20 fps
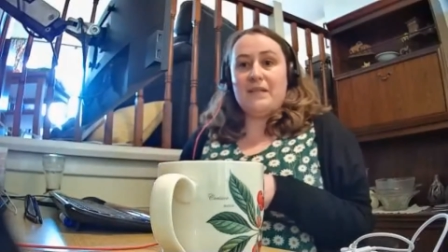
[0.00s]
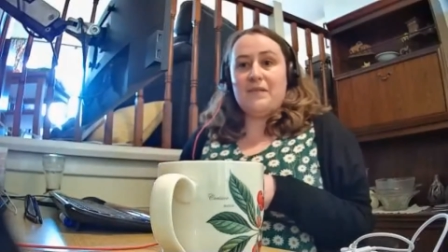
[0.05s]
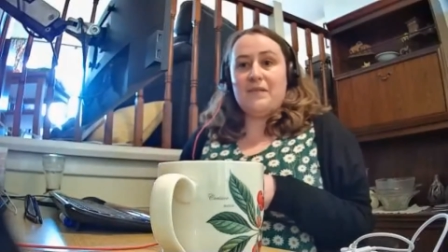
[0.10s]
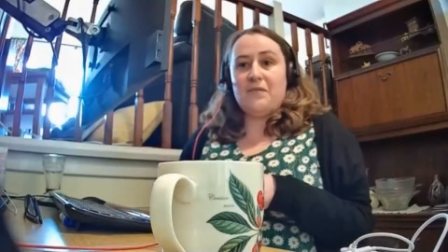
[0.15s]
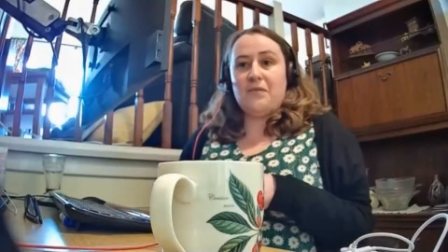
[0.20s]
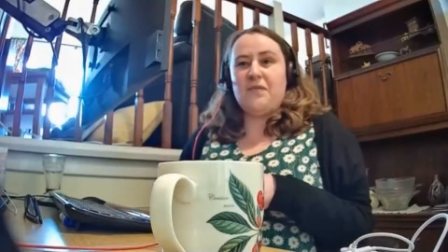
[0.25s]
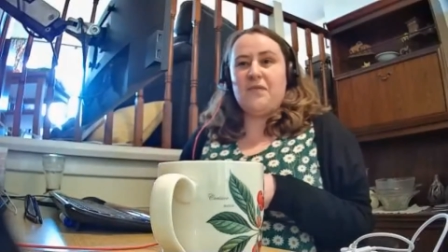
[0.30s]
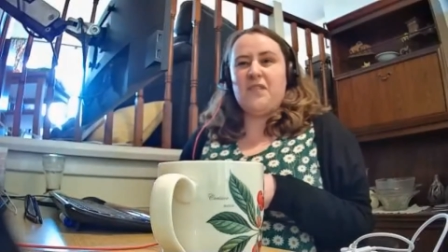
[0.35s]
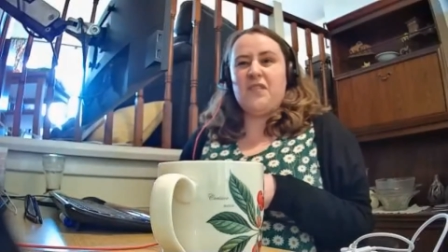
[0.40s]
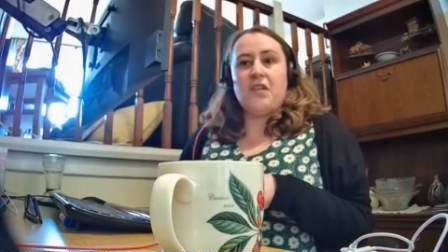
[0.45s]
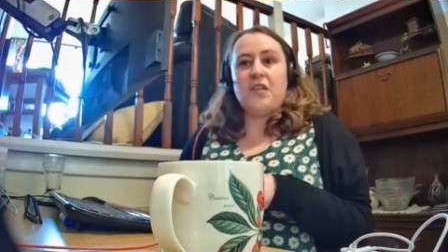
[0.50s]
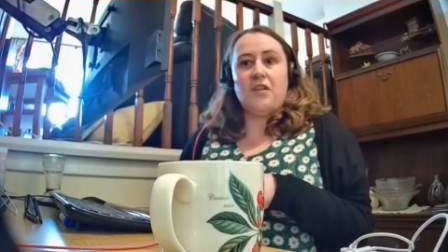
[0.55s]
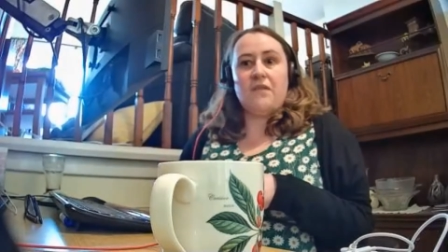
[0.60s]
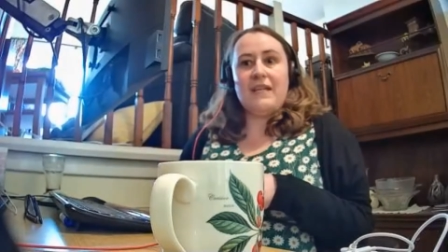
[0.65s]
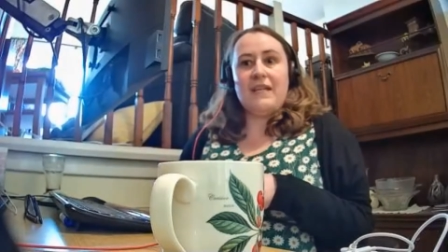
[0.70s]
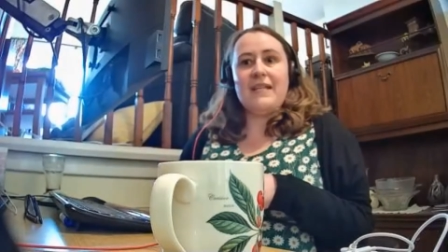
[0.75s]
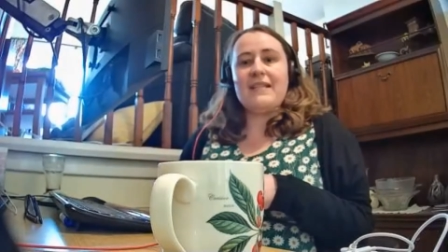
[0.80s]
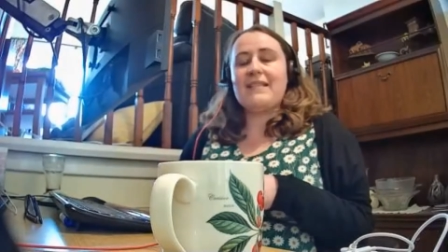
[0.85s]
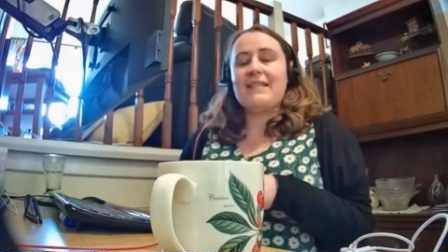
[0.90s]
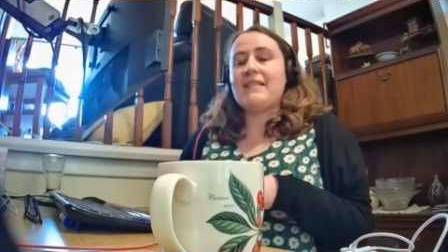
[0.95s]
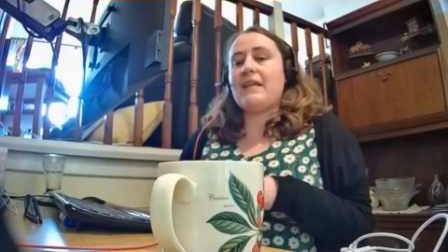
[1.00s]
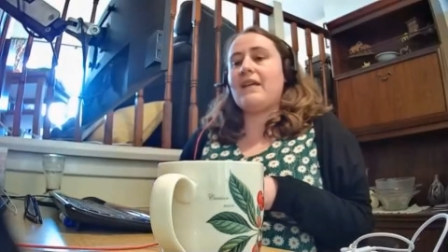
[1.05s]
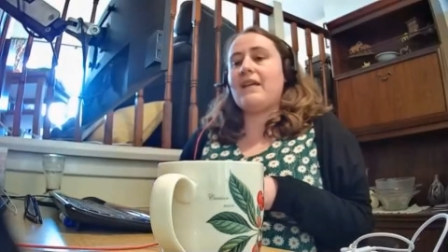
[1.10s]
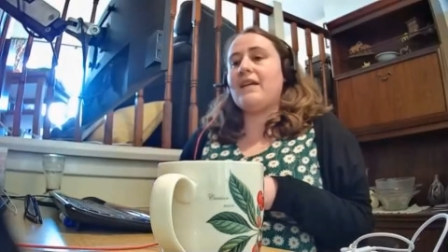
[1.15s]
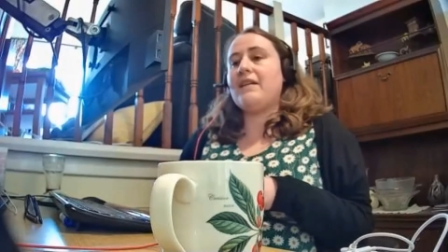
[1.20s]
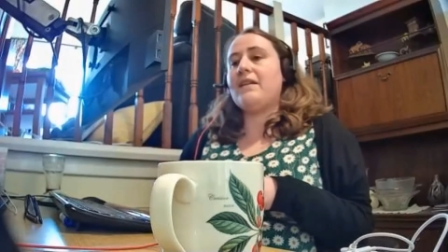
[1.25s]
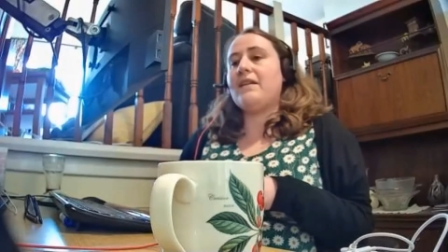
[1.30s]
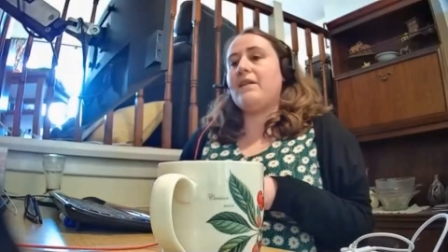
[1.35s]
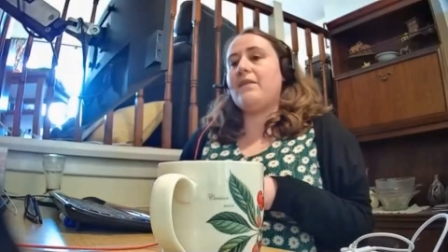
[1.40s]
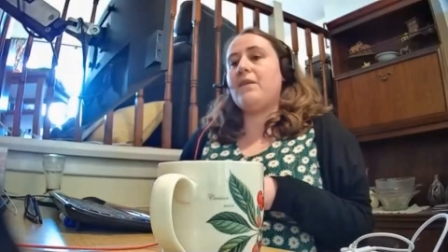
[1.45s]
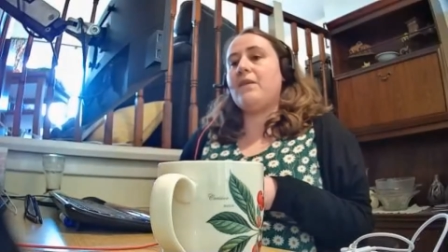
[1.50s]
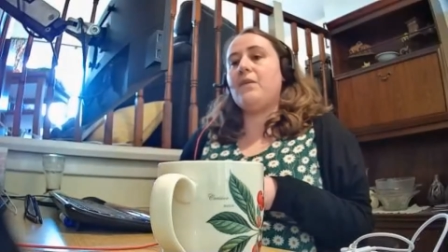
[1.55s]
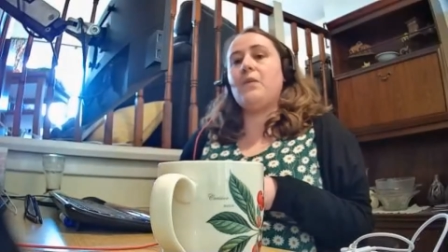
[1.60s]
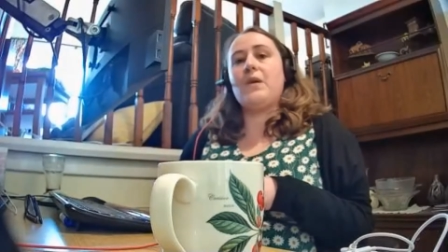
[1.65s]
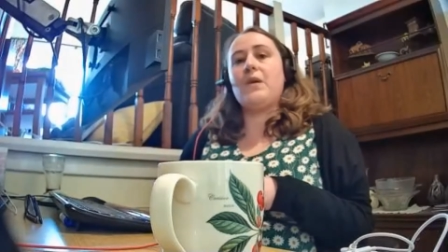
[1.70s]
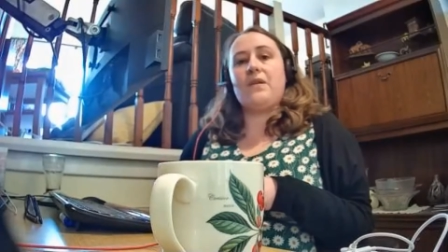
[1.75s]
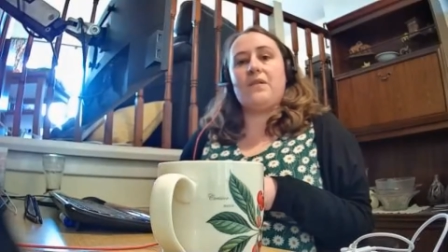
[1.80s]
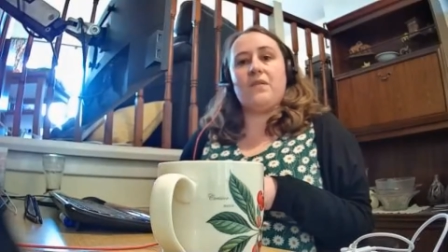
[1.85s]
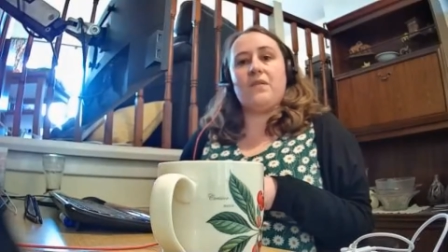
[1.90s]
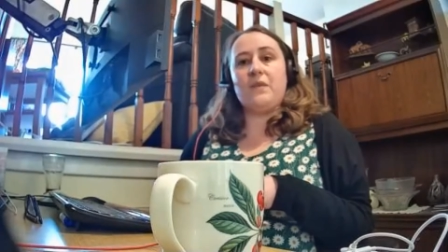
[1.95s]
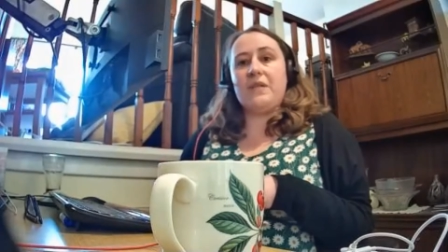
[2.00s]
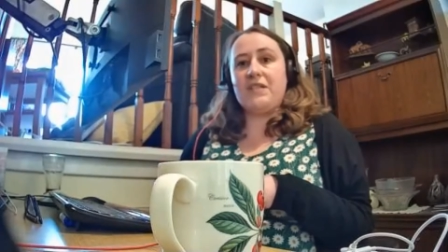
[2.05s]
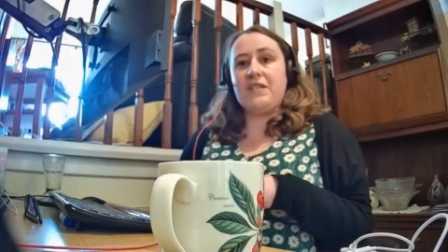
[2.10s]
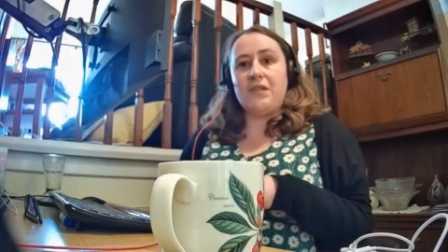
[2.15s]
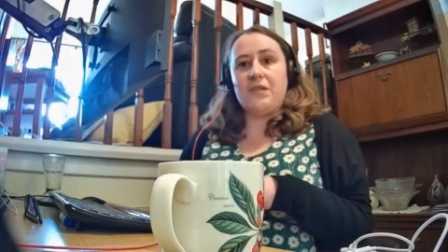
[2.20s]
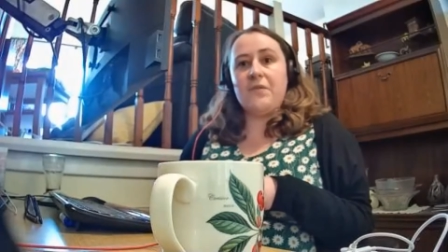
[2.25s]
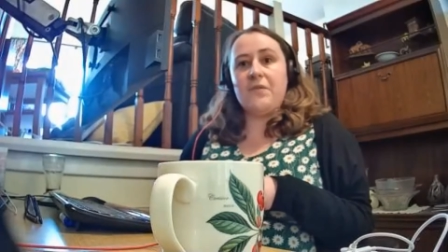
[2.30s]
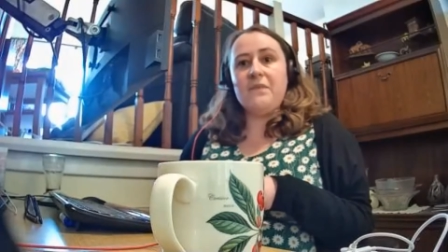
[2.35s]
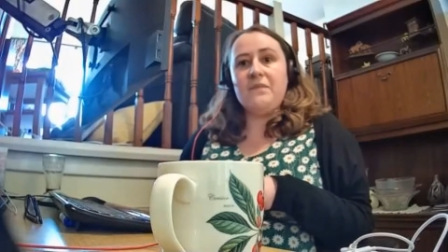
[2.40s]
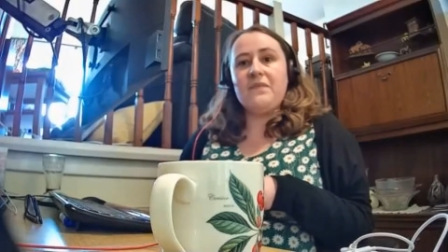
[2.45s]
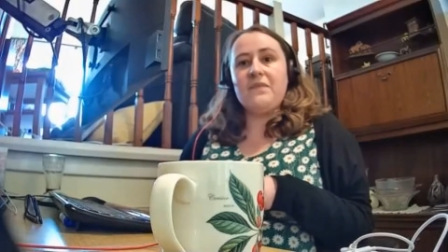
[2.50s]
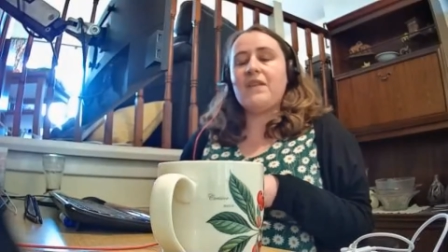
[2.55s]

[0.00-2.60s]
sort of service and the work that we do.